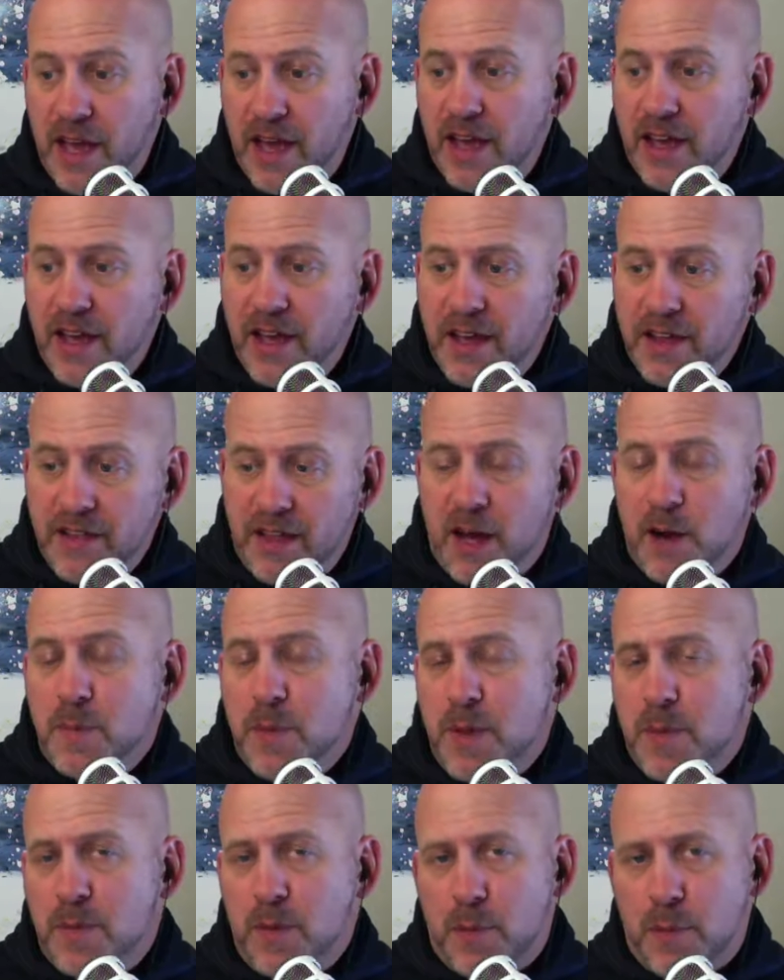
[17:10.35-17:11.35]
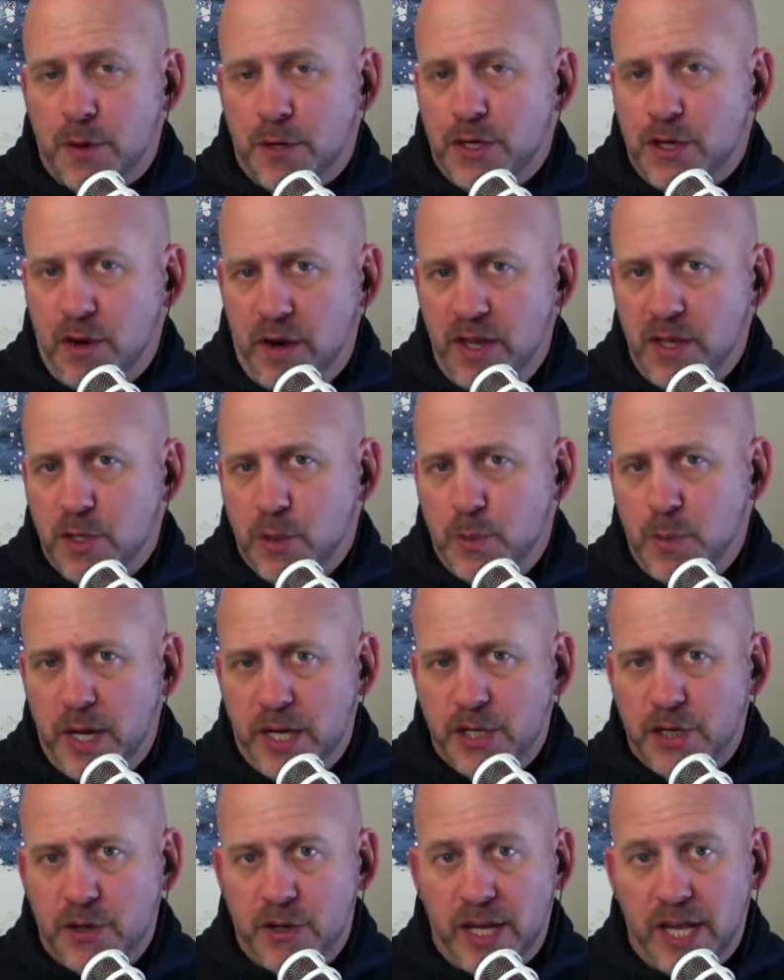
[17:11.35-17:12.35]
a lot of people portray this
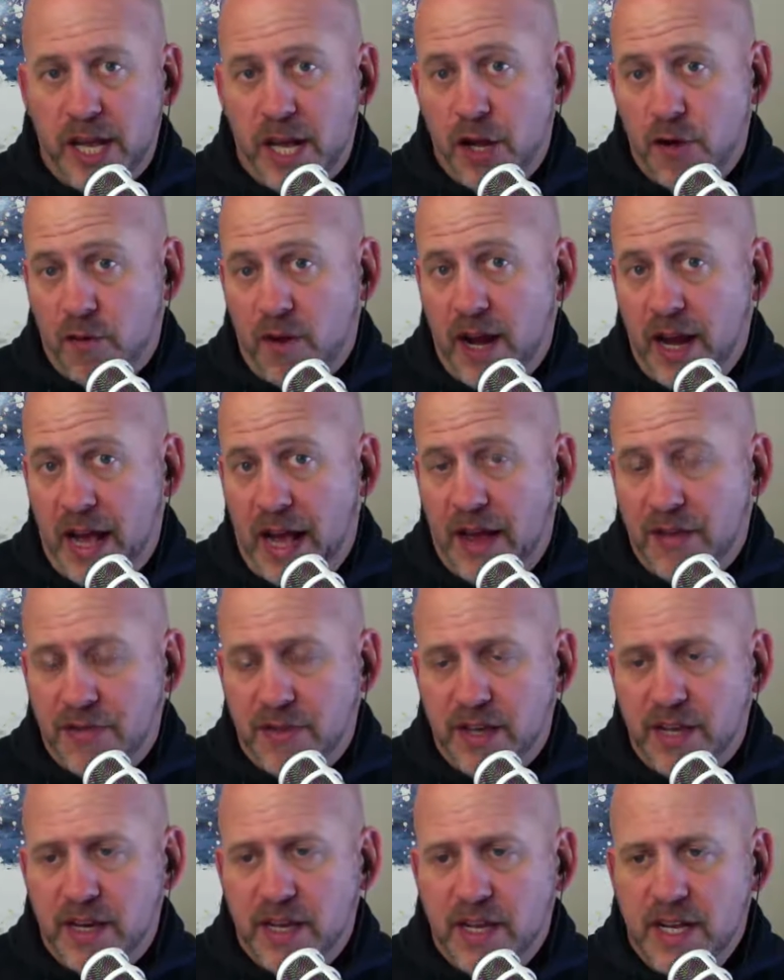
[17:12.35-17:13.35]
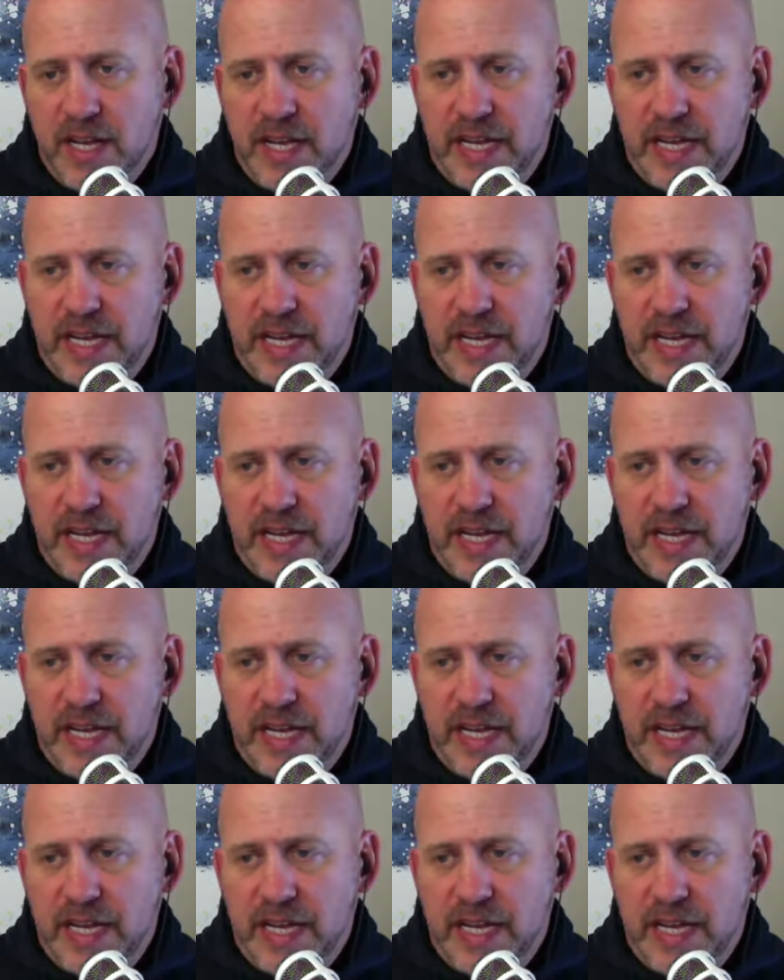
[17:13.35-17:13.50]
picture like a great athlete